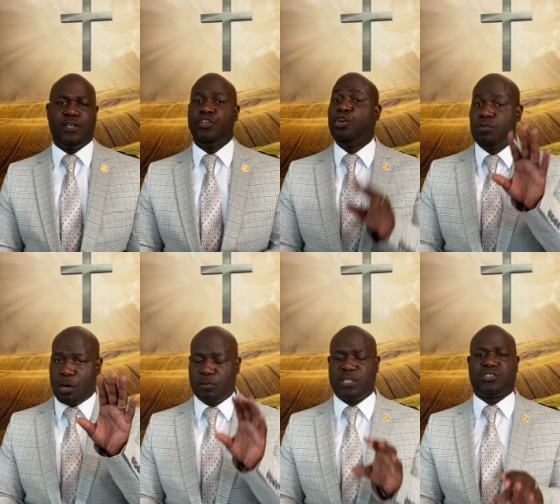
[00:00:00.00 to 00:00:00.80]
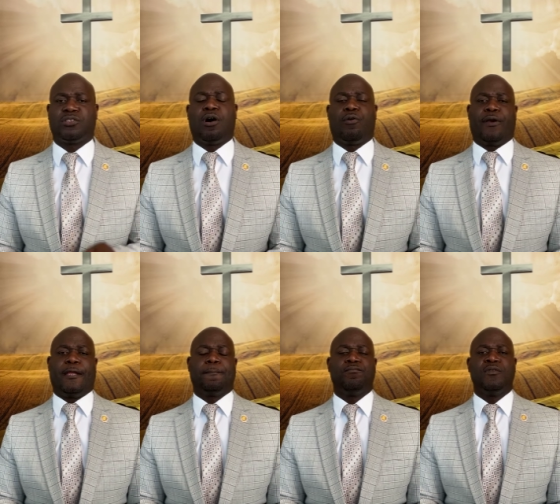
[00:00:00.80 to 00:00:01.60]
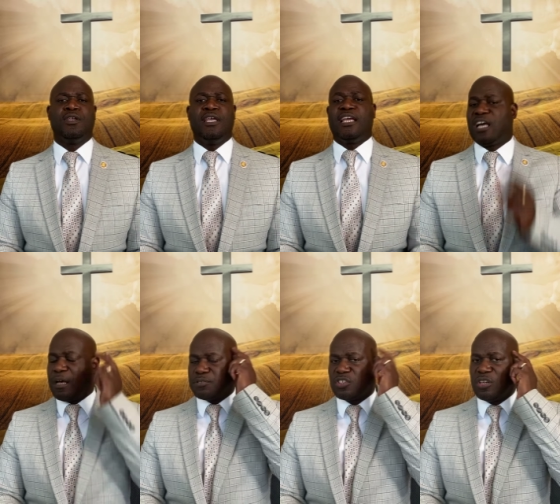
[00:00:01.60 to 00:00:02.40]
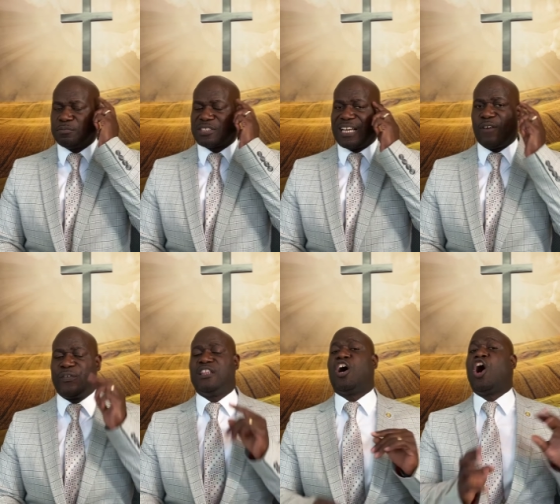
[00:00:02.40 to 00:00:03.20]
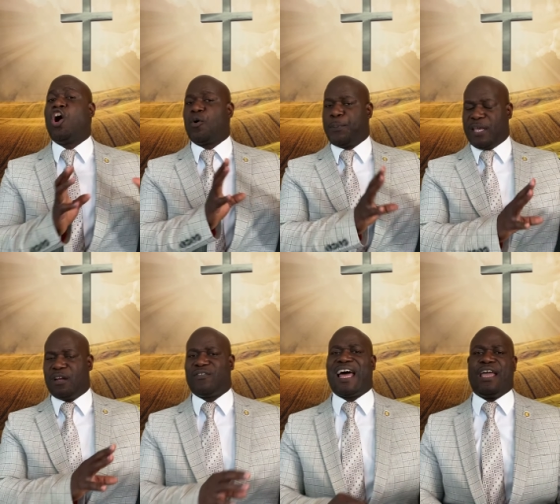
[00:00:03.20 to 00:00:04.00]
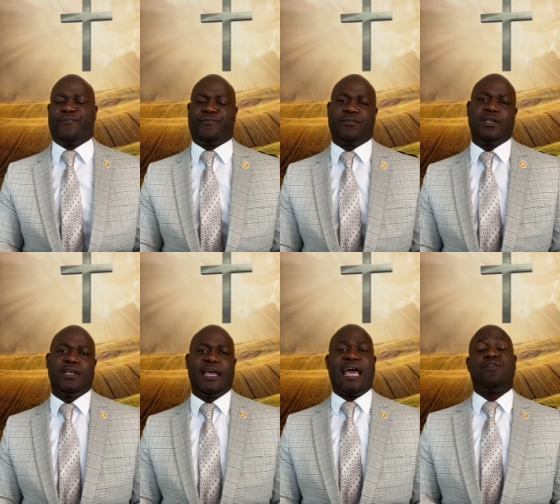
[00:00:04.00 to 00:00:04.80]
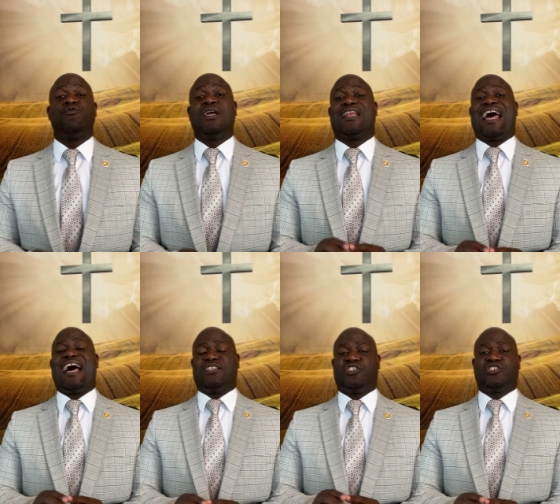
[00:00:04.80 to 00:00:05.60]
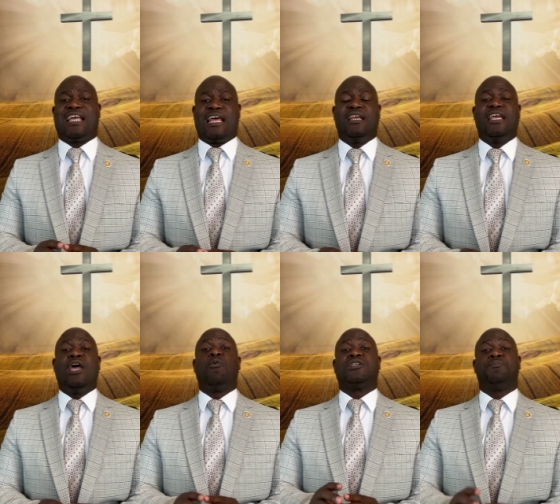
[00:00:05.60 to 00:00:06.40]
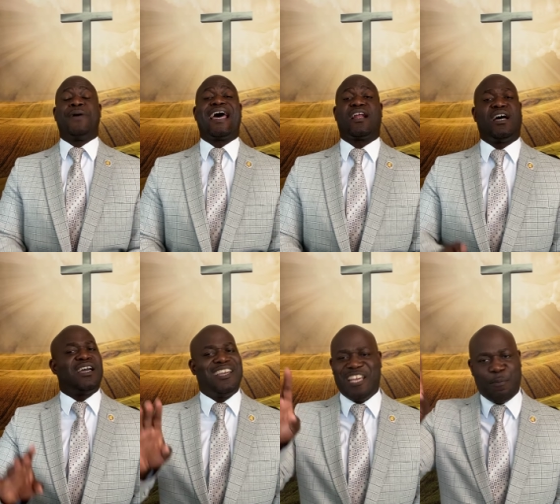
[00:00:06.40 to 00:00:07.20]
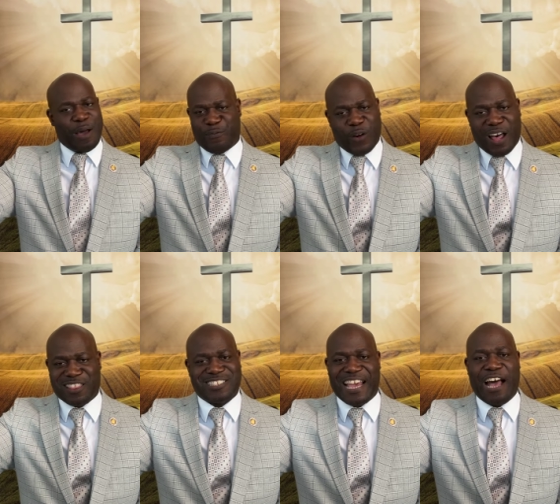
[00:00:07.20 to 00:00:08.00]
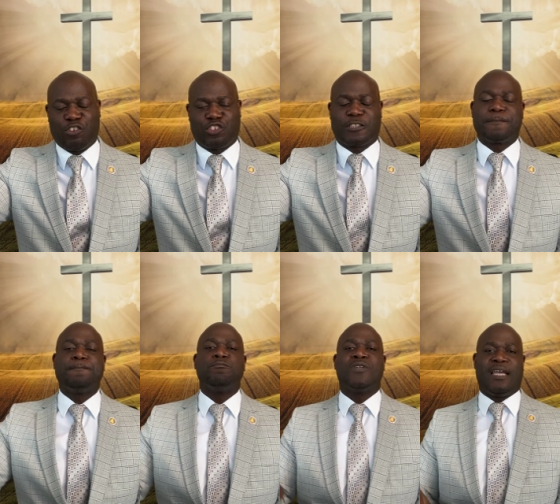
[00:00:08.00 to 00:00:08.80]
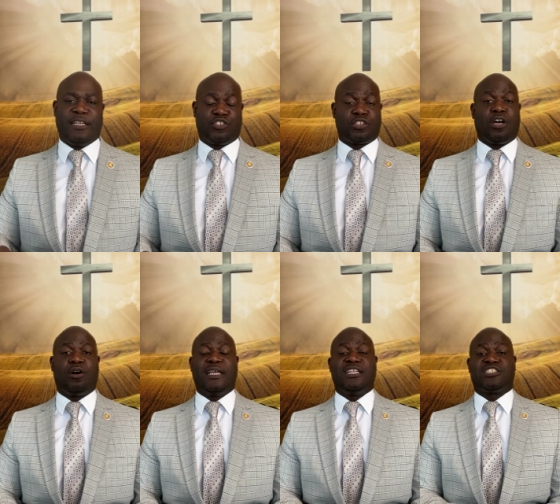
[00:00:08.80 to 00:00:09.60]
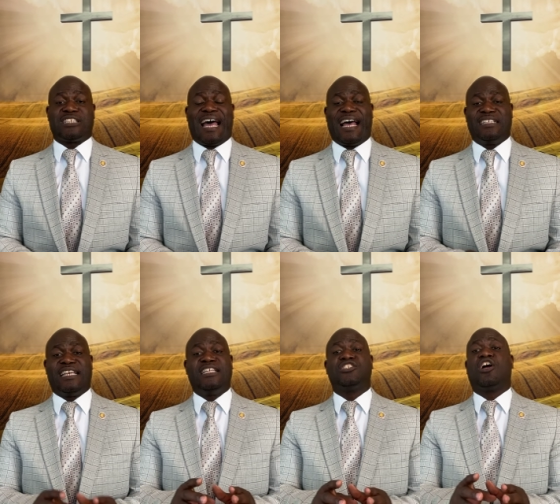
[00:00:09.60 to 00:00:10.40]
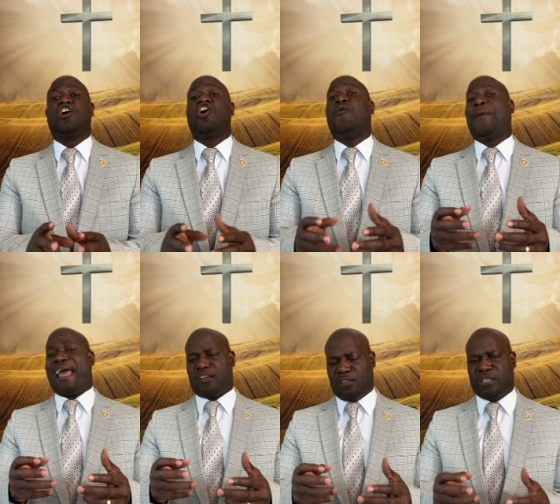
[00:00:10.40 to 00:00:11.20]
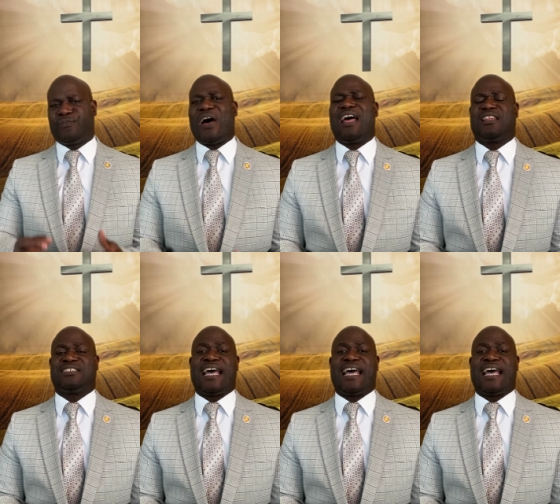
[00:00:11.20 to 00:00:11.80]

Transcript: You know the story. He comes to himself in the hog pen of life and realizes that it was better in my father's house. And so he decides that he's going to go back to his father's